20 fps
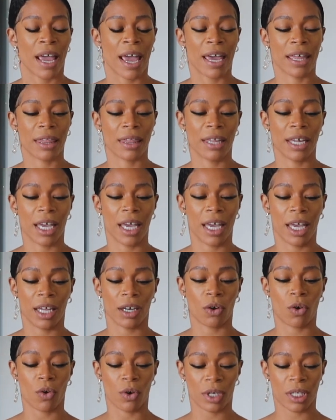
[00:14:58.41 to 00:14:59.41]
and
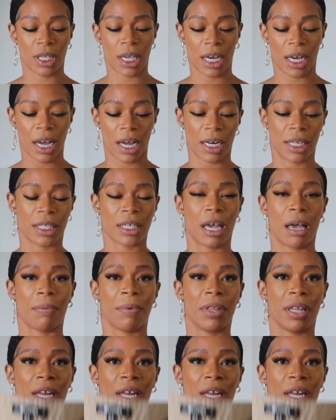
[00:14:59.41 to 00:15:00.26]
then corset kind of top,